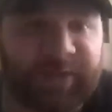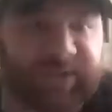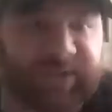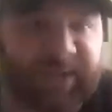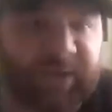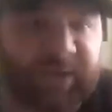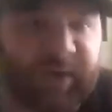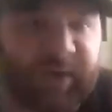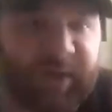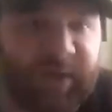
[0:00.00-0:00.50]
a
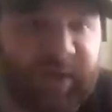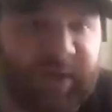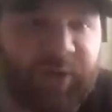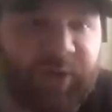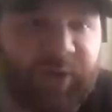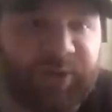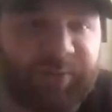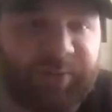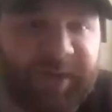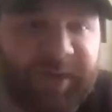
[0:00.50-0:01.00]
great
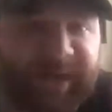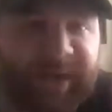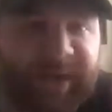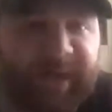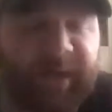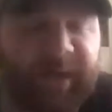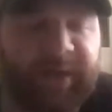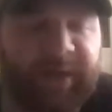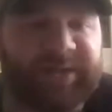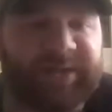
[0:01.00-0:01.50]
coach, but
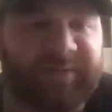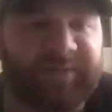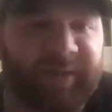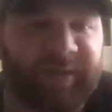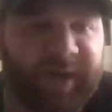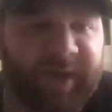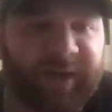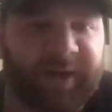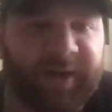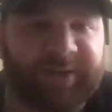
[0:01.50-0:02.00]

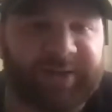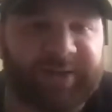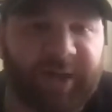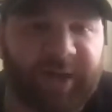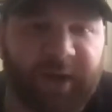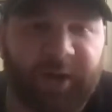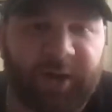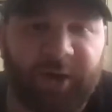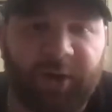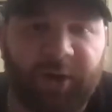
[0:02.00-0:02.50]
Savannah
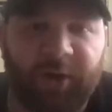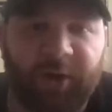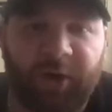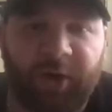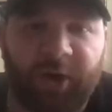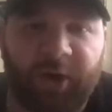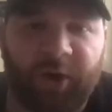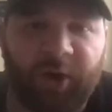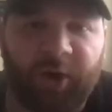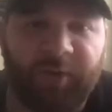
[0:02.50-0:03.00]
taught her
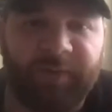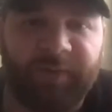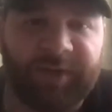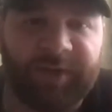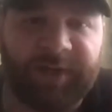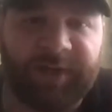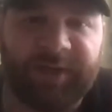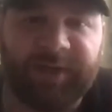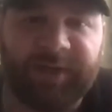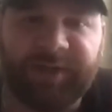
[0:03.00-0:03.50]
all
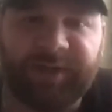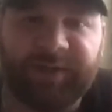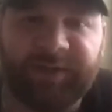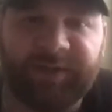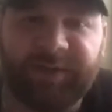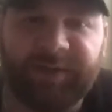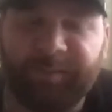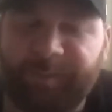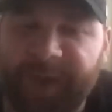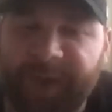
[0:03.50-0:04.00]
the
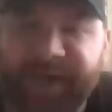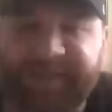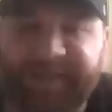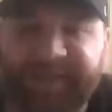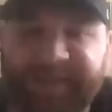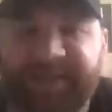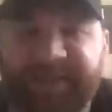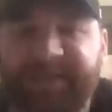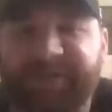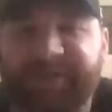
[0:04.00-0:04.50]

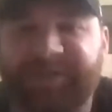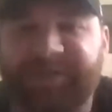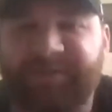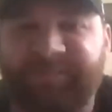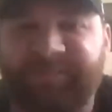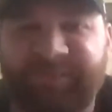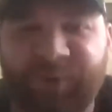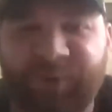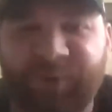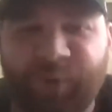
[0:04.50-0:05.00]
basics of
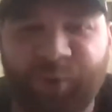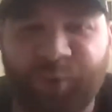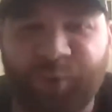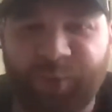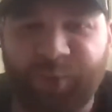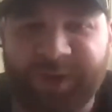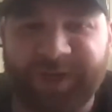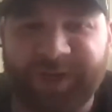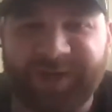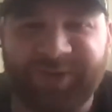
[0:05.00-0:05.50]
food
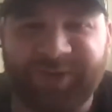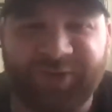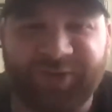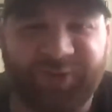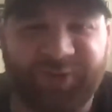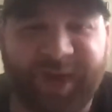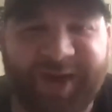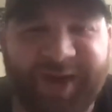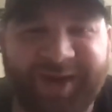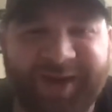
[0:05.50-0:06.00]
and
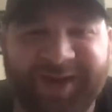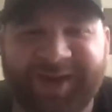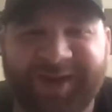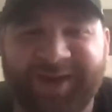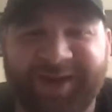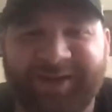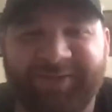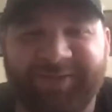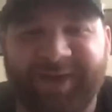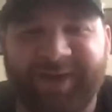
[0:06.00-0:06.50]

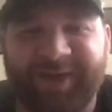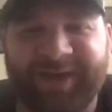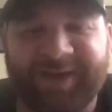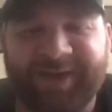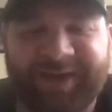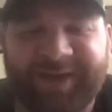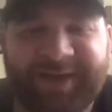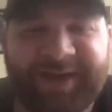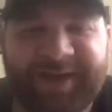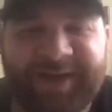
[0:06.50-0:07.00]
training and like
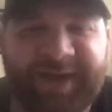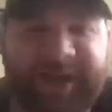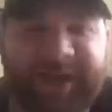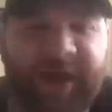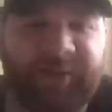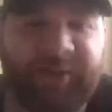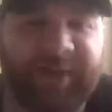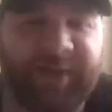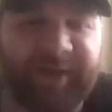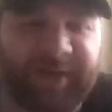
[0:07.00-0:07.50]

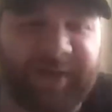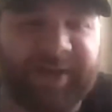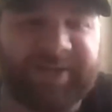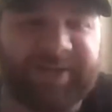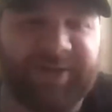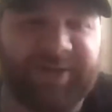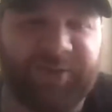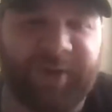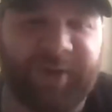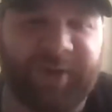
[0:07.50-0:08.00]
how to get
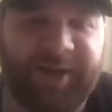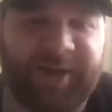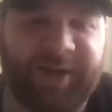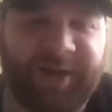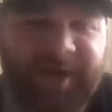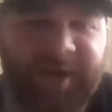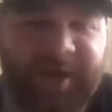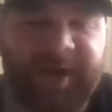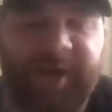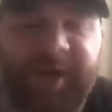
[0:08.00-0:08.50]
into it.
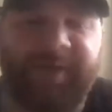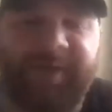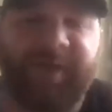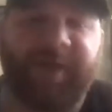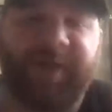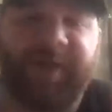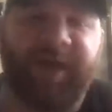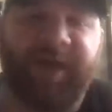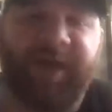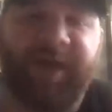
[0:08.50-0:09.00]
And then
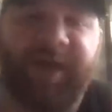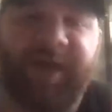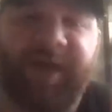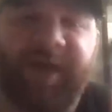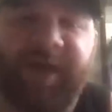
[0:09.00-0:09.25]
after she